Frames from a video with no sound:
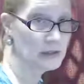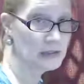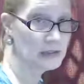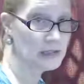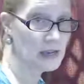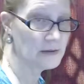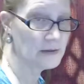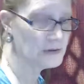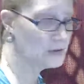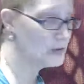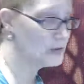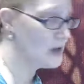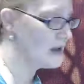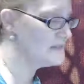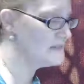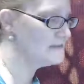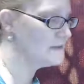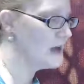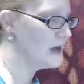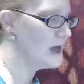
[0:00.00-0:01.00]
These have to glow.
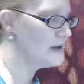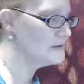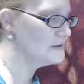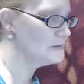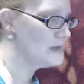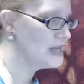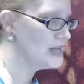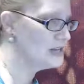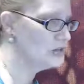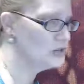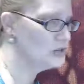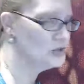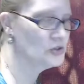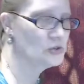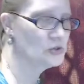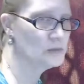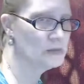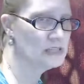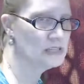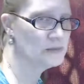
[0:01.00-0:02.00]
I have managed
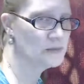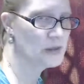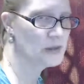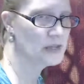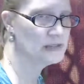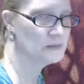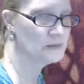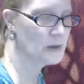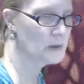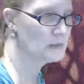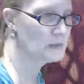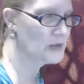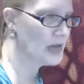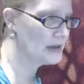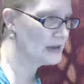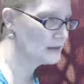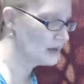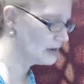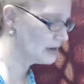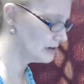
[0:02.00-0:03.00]
to misplace my
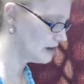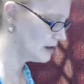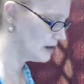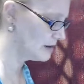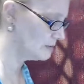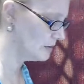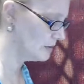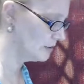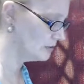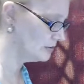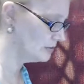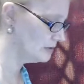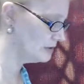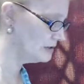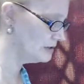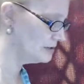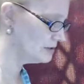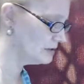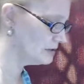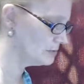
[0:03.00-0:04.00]
black light. I am under
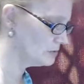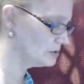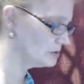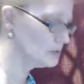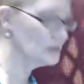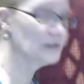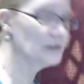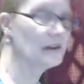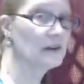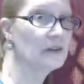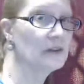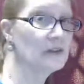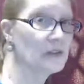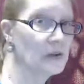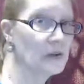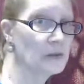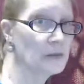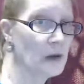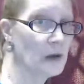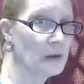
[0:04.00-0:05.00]
the assumption it's
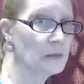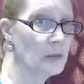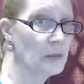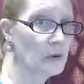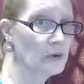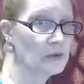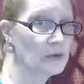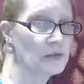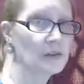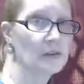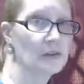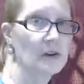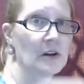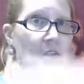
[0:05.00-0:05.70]
in my purse.